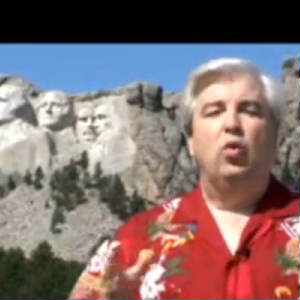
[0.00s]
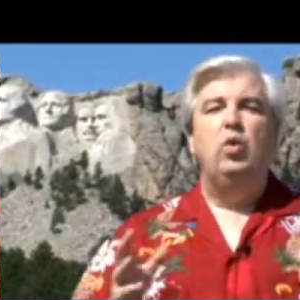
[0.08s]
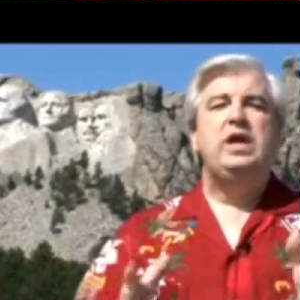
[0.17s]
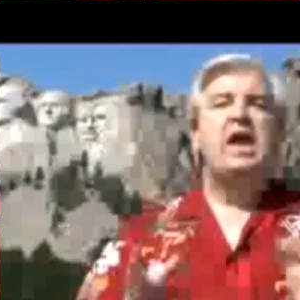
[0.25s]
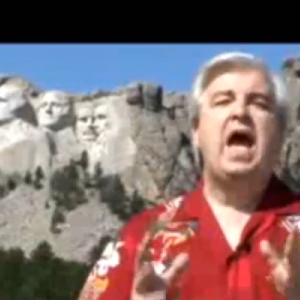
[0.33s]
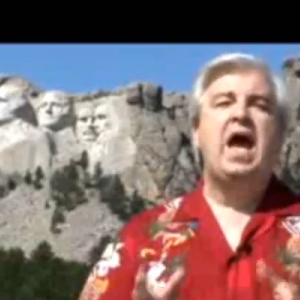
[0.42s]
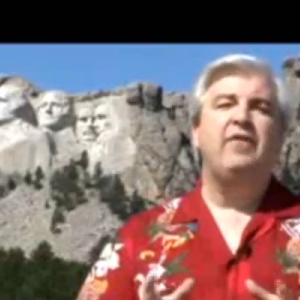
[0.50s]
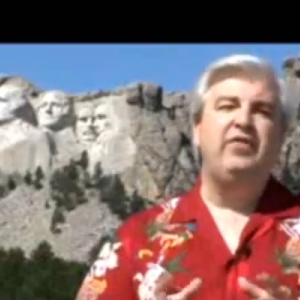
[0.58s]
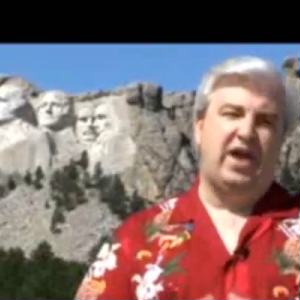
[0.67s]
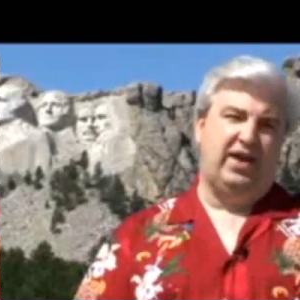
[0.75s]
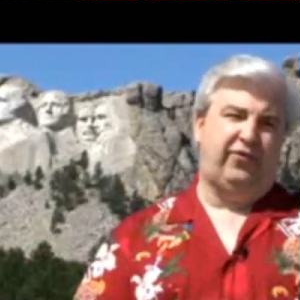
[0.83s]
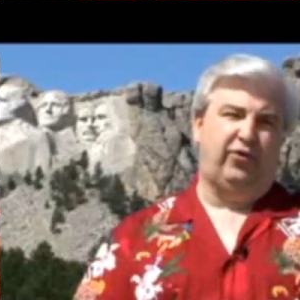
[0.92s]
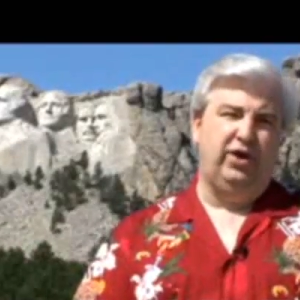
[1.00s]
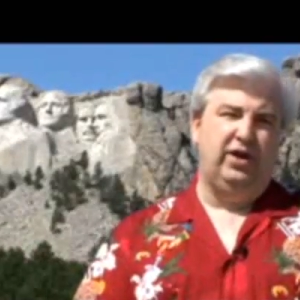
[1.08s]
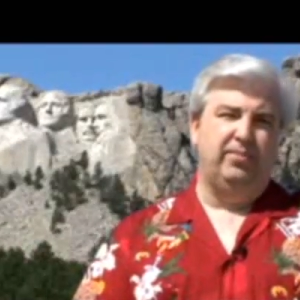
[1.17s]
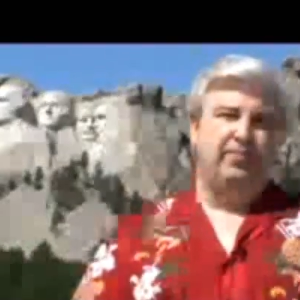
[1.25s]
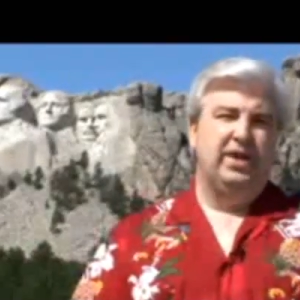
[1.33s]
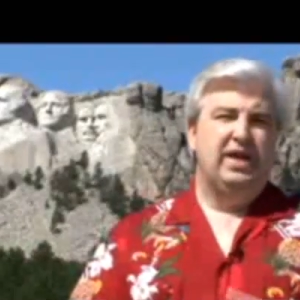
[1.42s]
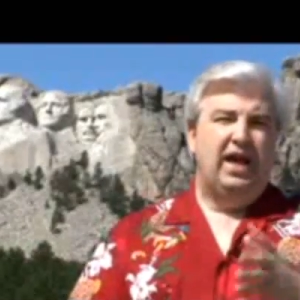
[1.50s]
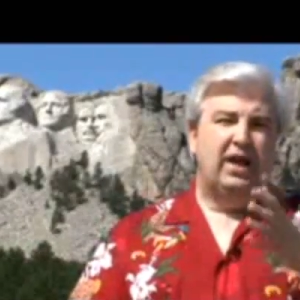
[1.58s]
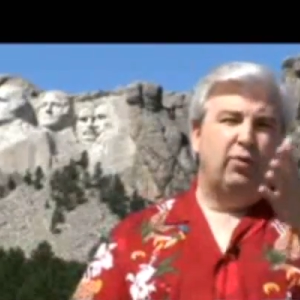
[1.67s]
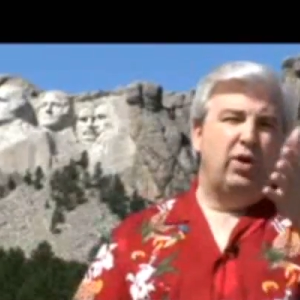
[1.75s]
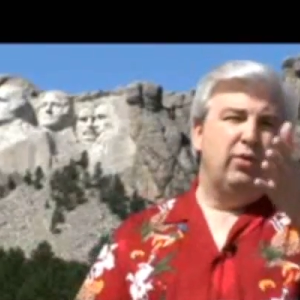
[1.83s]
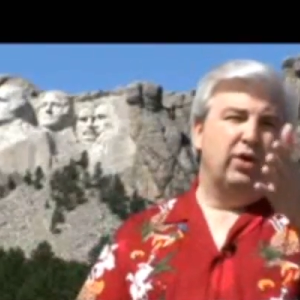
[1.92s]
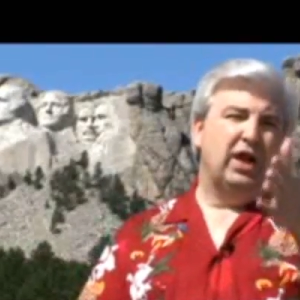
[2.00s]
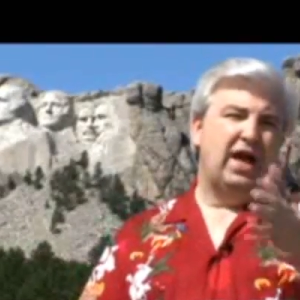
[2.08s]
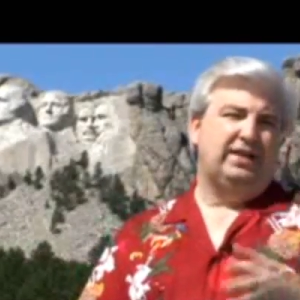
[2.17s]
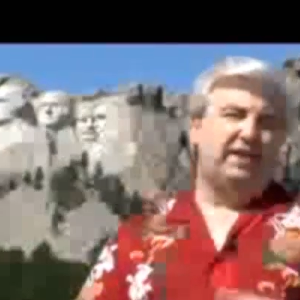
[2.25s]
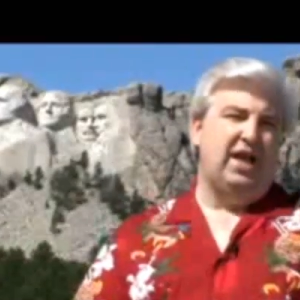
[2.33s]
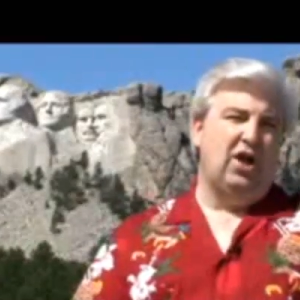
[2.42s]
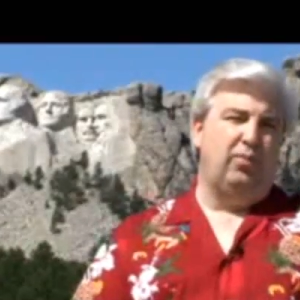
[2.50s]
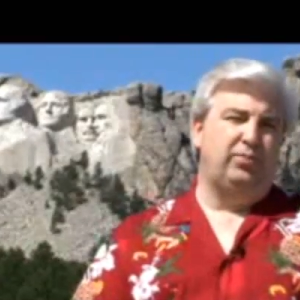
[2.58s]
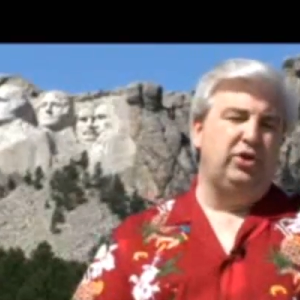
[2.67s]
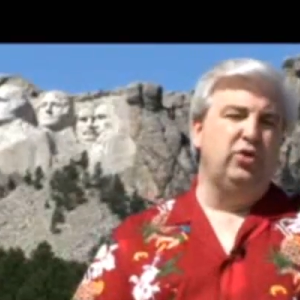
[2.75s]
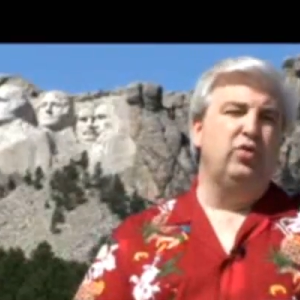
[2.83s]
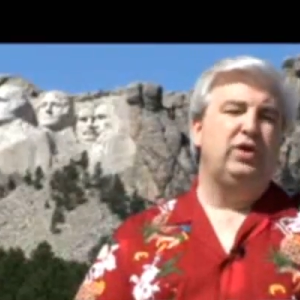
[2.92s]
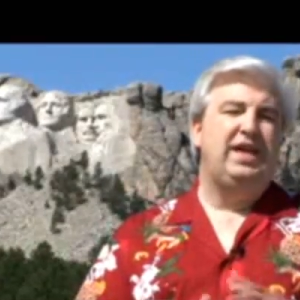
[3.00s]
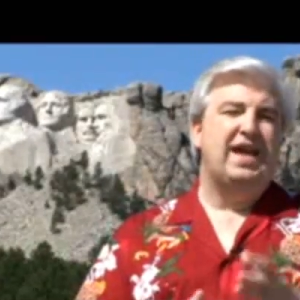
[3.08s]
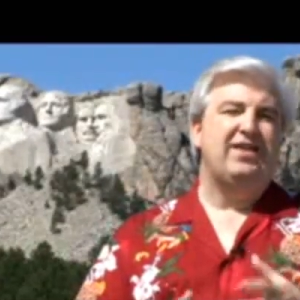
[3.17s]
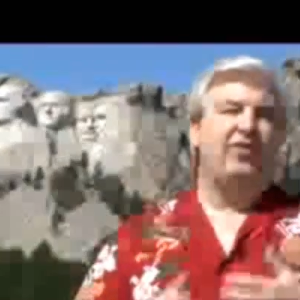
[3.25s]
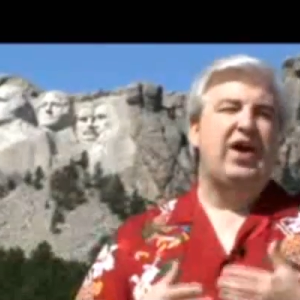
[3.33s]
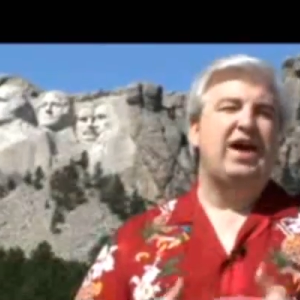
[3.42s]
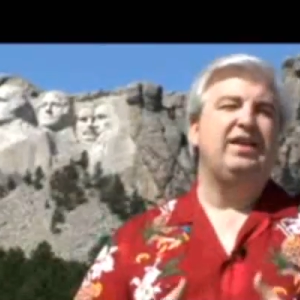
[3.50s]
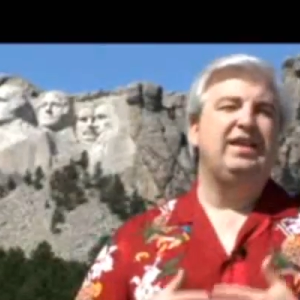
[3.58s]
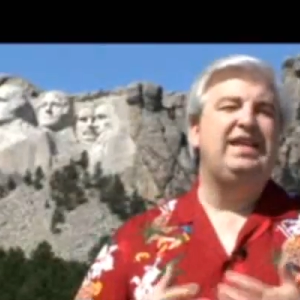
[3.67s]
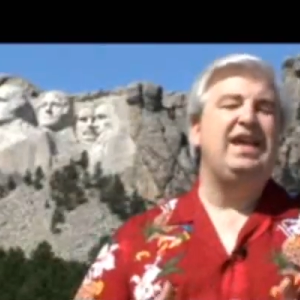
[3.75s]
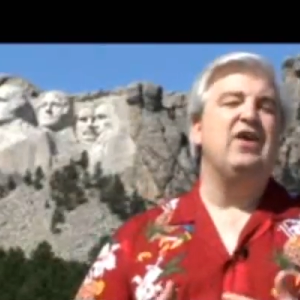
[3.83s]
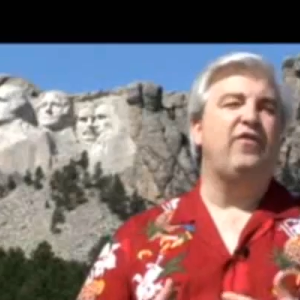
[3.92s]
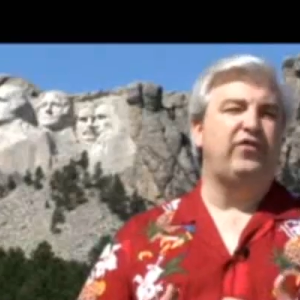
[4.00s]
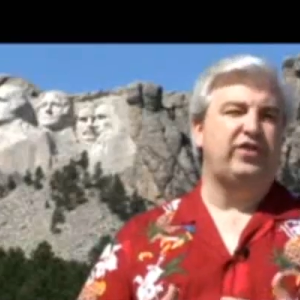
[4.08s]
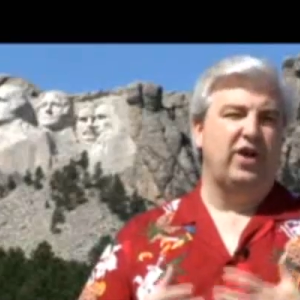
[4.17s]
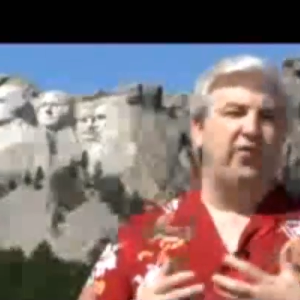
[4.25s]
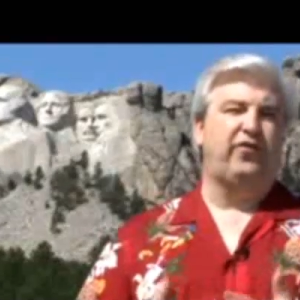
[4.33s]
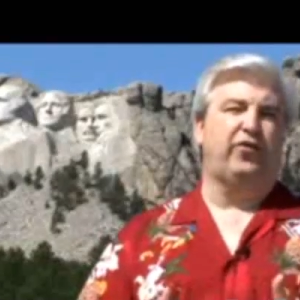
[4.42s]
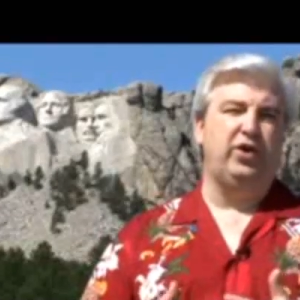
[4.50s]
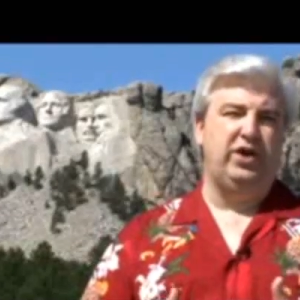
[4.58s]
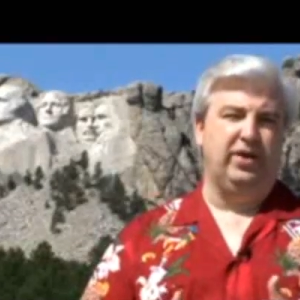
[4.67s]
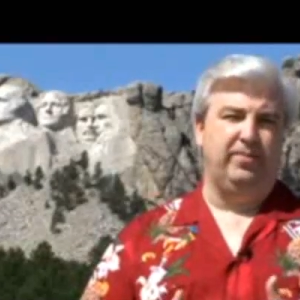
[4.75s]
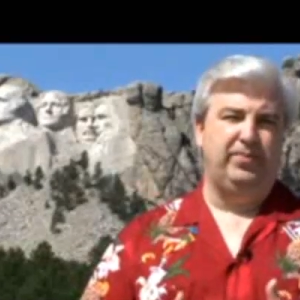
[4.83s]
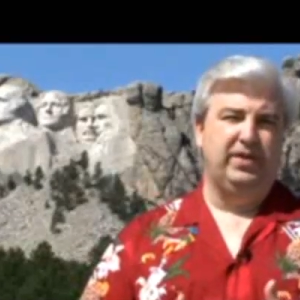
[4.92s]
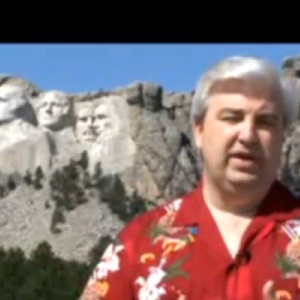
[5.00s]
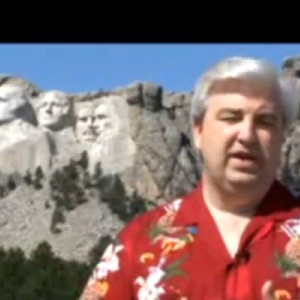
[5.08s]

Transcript: We have that freedom and we would like to help you get that gift of freedom.